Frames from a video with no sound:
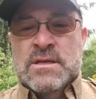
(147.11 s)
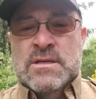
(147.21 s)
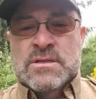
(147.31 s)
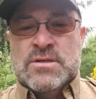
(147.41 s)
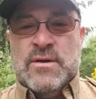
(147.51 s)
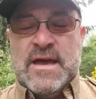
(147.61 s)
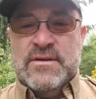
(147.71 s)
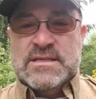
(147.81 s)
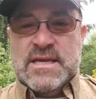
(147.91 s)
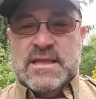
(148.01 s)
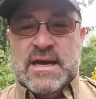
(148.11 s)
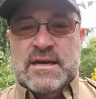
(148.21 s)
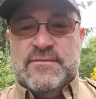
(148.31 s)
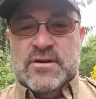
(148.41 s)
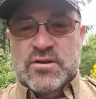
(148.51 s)
So having said
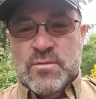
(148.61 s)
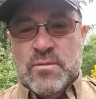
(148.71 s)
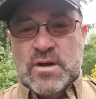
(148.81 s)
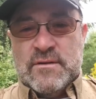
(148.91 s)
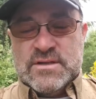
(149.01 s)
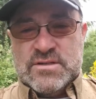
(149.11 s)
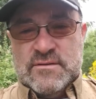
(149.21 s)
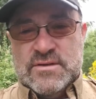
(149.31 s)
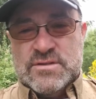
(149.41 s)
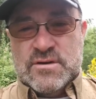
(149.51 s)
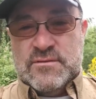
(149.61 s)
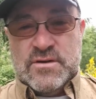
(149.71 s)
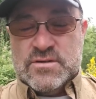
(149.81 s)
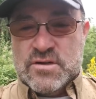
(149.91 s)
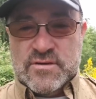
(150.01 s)
that, if you're going to do mobile RV service or if
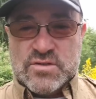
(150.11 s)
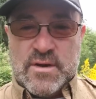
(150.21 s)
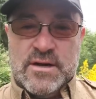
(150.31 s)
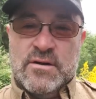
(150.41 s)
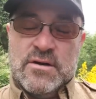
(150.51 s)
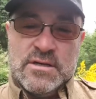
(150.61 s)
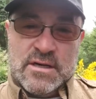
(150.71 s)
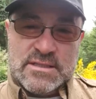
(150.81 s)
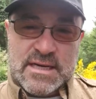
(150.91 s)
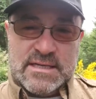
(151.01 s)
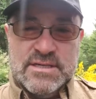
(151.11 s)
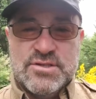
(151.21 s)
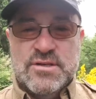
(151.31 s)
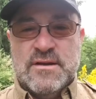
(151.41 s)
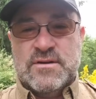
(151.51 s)
you're a service writer or a
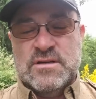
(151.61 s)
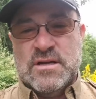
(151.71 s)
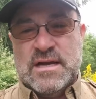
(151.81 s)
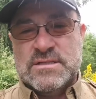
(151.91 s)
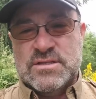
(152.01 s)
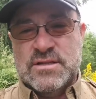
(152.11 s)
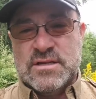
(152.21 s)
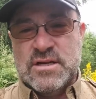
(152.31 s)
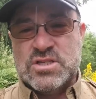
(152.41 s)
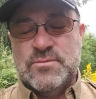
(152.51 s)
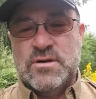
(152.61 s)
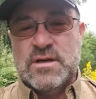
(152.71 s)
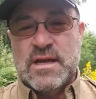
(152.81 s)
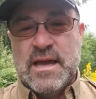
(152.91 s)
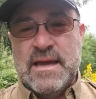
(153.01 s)
technician, you have access to the customer,
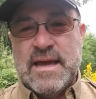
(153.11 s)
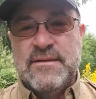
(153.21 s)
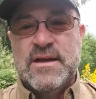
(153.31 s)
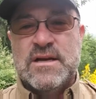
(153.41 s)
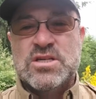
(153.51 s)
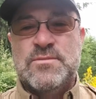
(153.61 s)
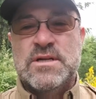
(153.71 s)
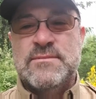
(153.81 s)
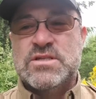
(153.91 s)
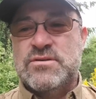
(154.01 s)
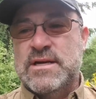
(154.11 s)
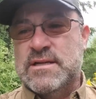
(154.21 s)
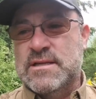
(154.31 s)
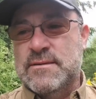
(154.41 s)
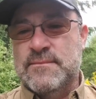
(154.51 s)
hey, have that customer demonstrate
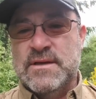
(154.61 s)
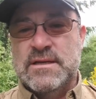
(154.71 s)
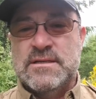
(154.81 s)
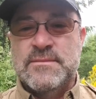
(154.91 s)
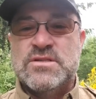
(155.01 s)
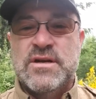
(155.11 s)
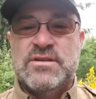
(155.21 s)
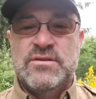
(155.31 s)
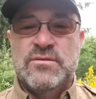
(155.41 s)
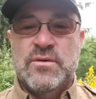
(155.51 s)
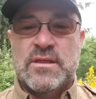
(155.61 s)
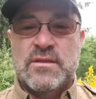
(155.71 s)
to them, get, demonstrate to you what,